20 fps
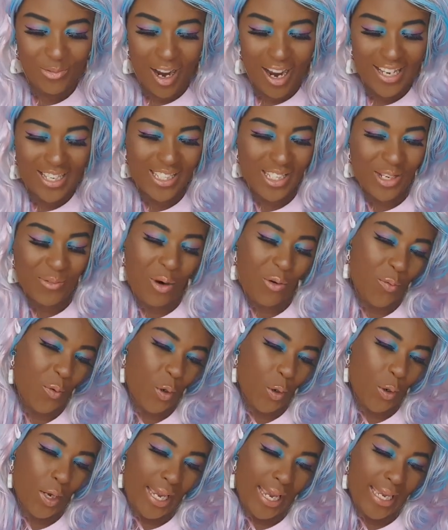Right, so what have
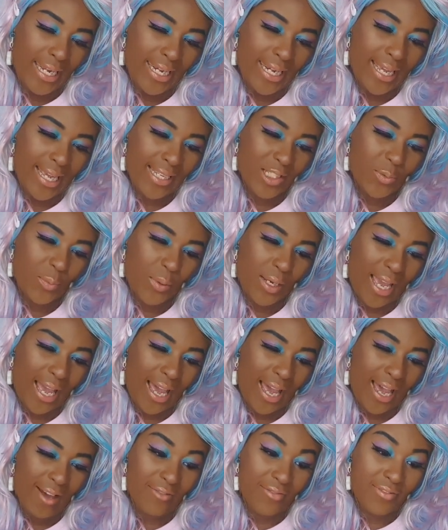we got here? Next, we
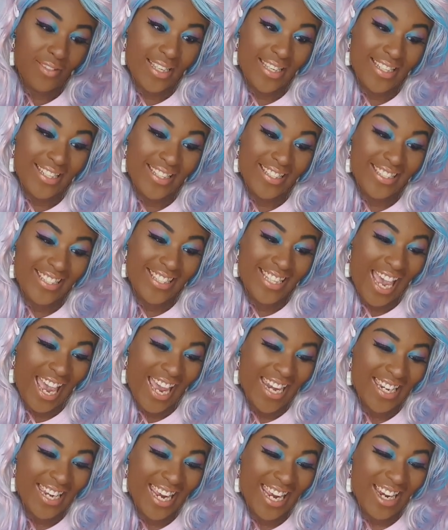have the
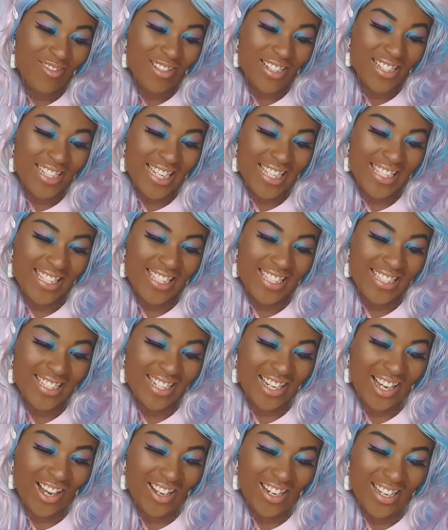10
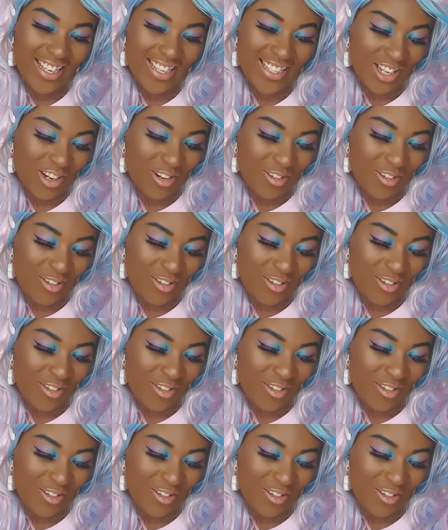iridescent colors.